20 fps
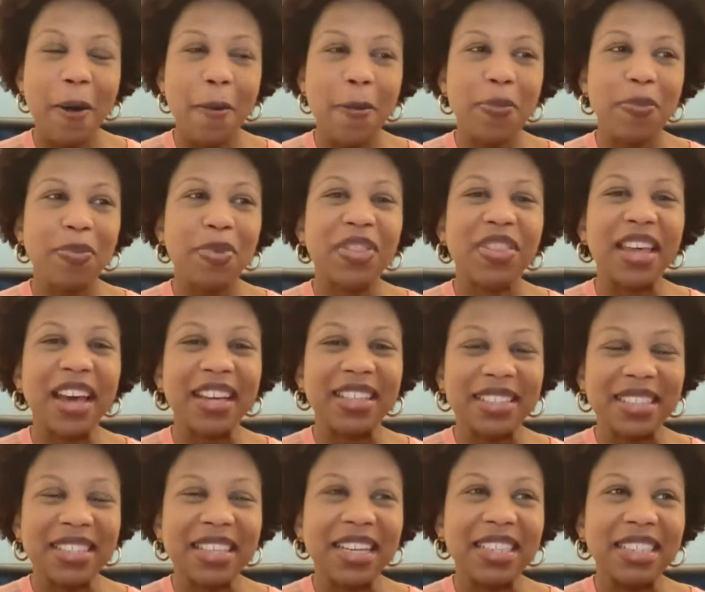um, but that
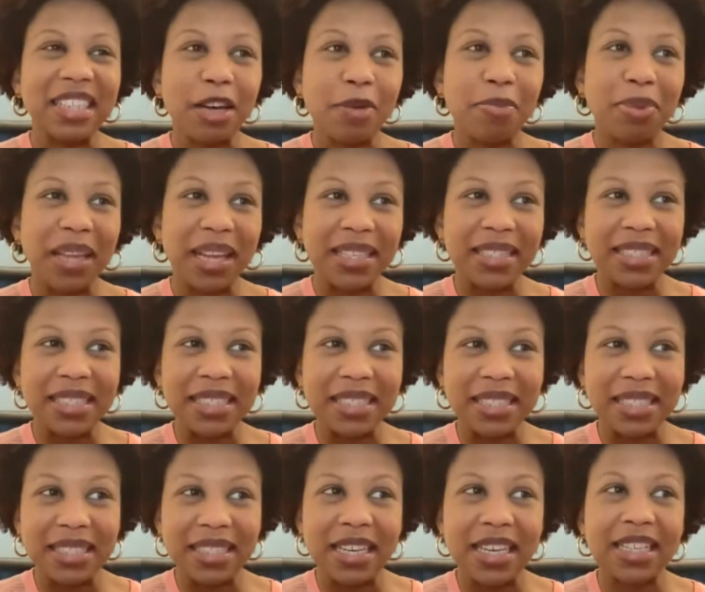this idea of planting
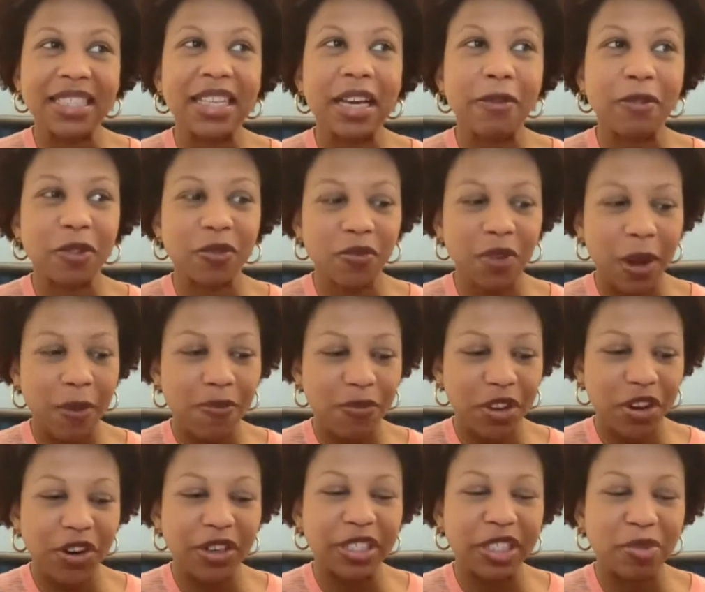seeds i was i'm
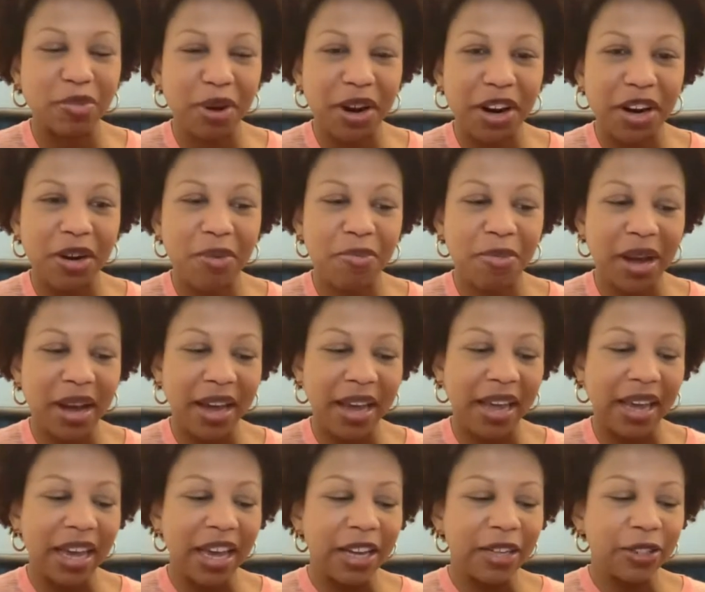very inspired
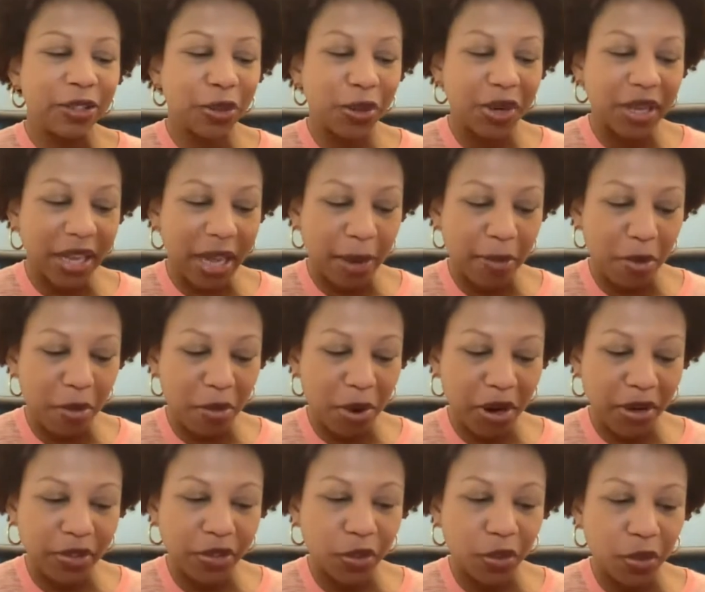by Toni Cade
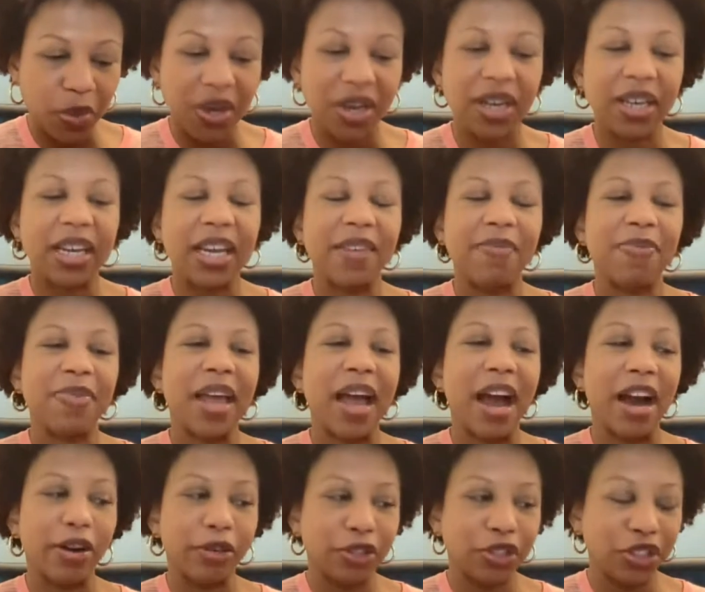Bambara's work and
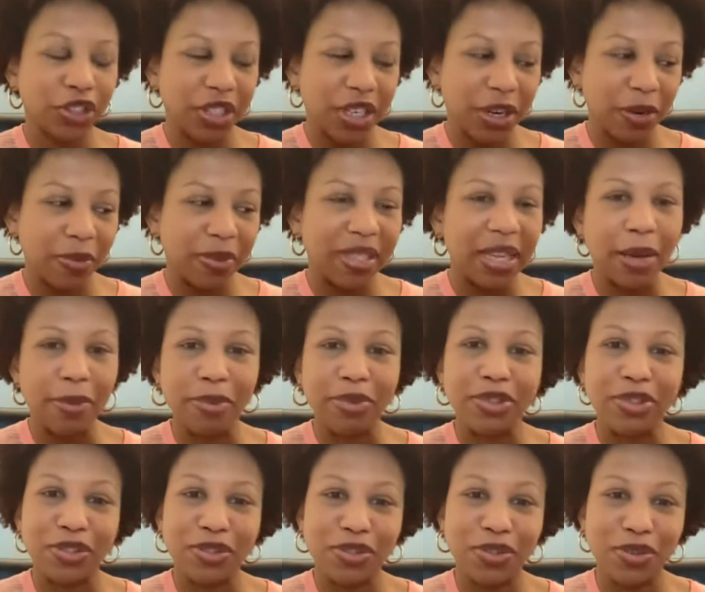how she was able
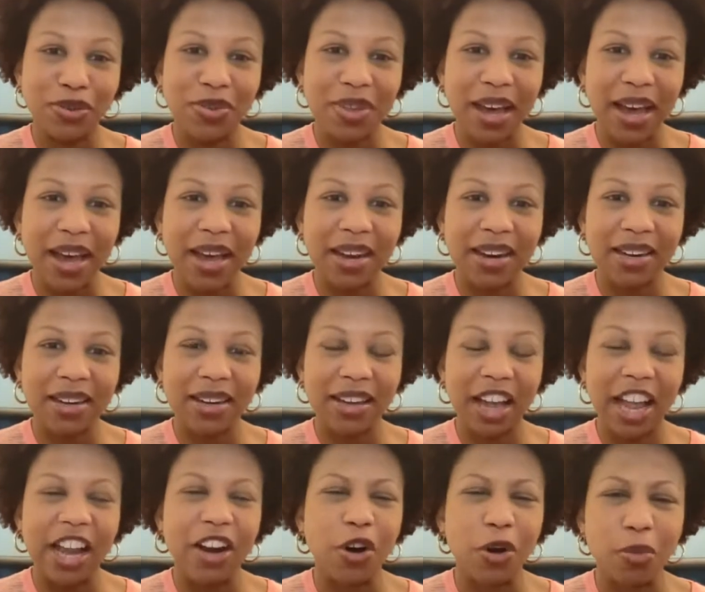to do that and,
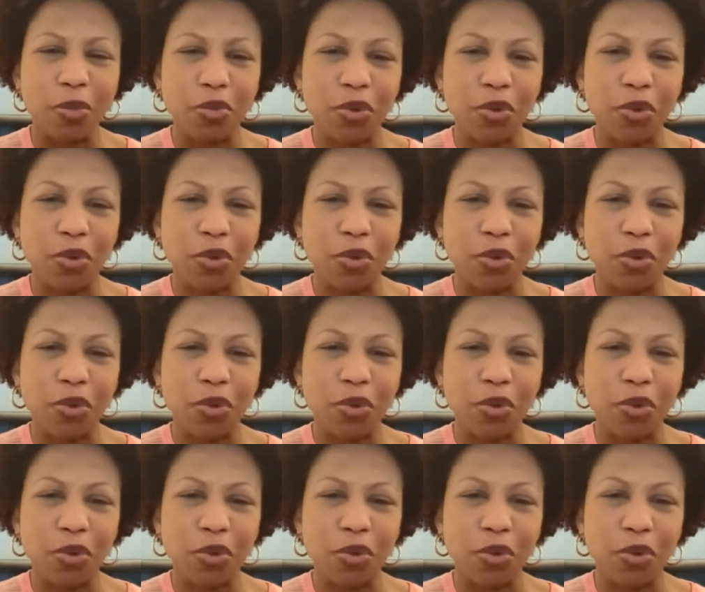and her